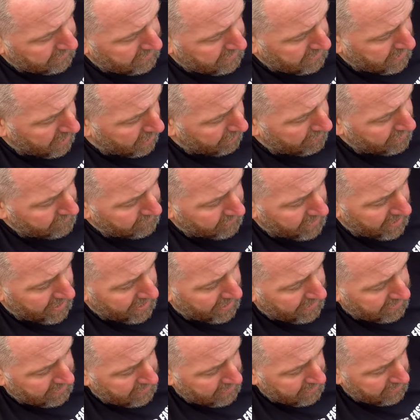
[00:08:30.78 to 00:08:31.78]
that this car ever
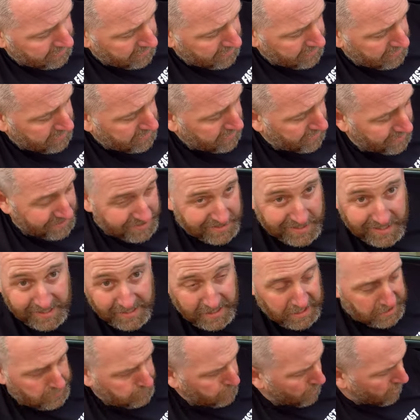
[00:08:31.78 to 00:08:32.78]
had is
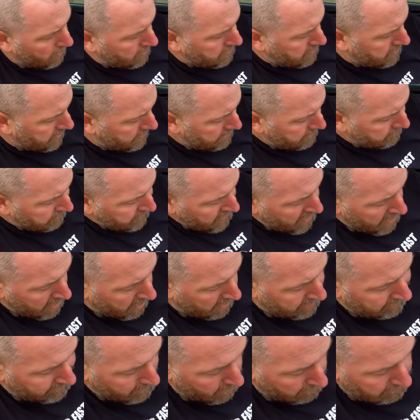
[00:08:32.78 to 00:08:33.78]
in this box.
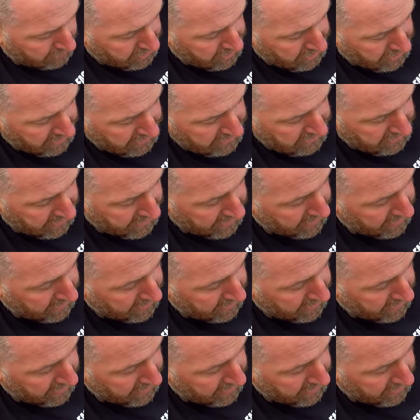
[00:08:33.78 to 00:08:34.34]
I've got receipts